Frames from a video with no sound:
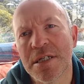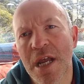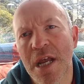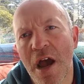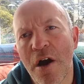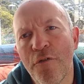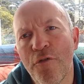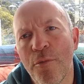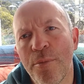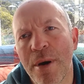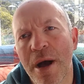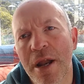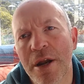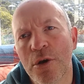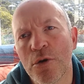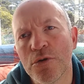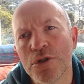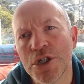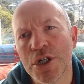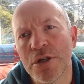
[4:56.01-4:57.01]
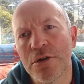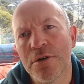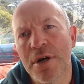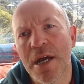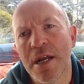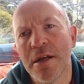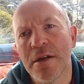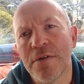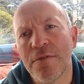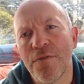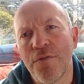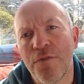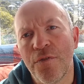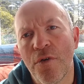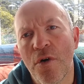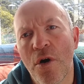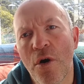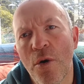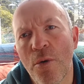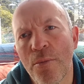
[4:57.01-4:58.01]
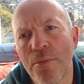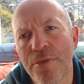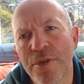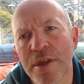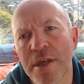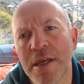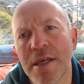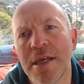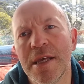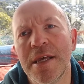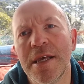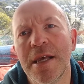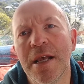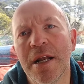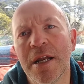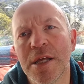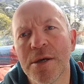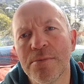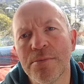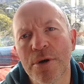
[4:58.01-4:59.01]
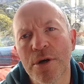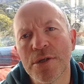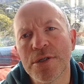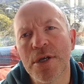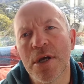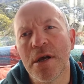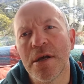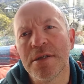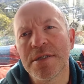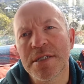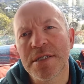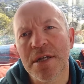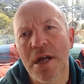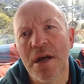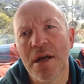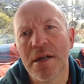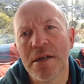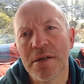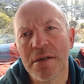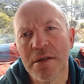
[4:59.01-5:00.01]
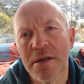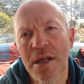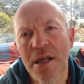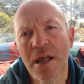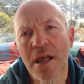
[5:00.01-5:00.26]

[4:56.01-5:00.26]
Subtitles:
alpha particle generated from the helium Bose-Einstein